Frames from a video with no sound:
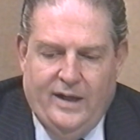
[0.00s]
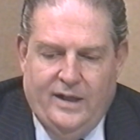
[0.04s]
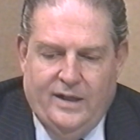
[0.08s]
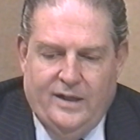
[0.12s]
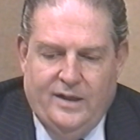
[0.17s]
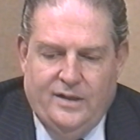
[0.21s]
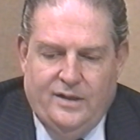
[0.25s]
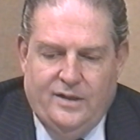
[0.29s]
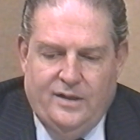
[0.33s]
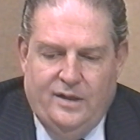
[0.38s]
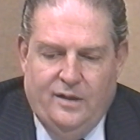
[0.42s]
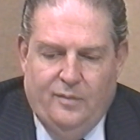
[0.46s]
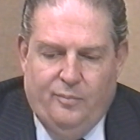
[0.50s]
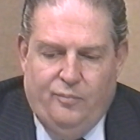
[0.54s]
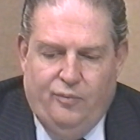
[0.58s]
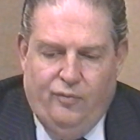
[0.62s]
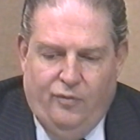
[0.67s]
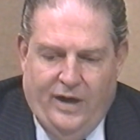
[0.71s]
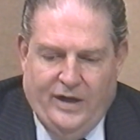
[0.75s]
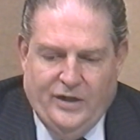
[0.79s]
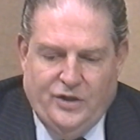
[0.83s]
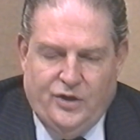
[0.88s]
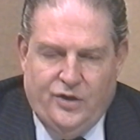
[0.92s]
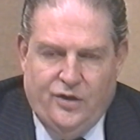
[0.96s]
is the
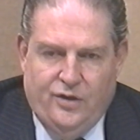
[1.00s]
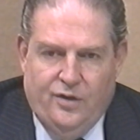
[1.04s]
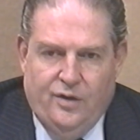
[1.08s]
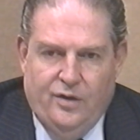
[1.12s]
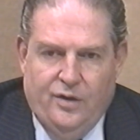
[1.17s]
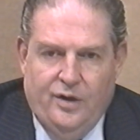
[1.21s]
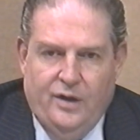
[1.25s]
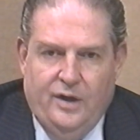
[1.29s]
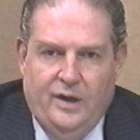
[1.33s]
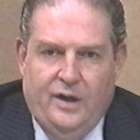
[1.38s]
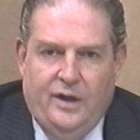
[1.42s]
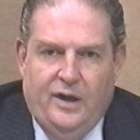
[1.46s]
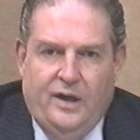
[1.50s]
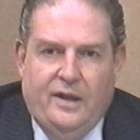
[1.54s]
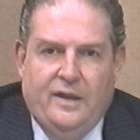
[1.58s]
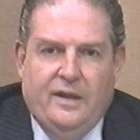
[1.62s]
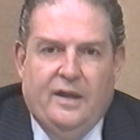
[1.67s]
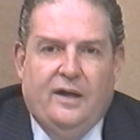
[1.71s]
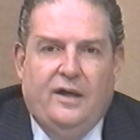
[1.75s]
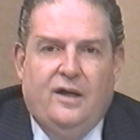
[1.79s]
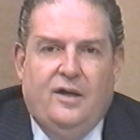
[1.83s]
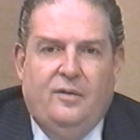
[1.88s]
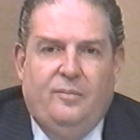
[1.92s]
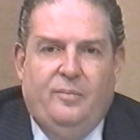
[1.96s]
pressure
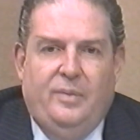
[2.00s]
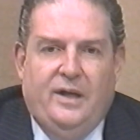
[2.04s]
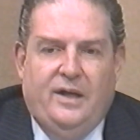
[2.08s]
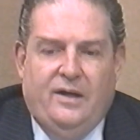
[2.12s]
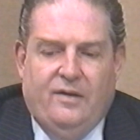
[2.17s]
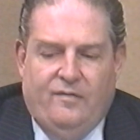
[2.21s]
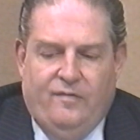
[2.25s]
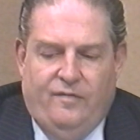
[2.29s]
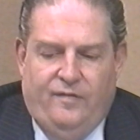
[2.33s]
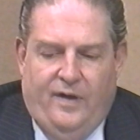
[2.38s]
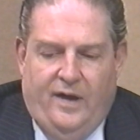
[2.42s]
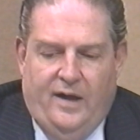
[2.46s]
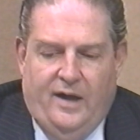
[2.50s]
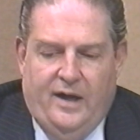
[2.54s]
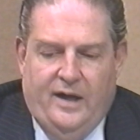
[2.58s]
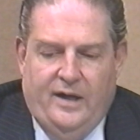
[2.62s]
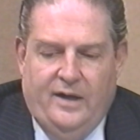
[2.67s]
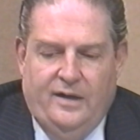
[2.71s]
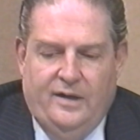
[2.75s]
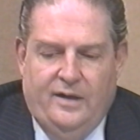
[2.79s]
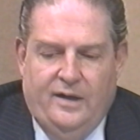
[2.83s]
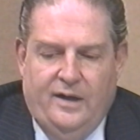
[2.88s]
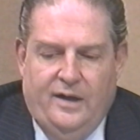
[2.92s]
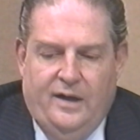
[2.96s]
that could be
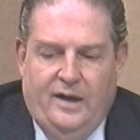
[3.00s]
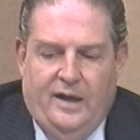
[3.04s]
confined.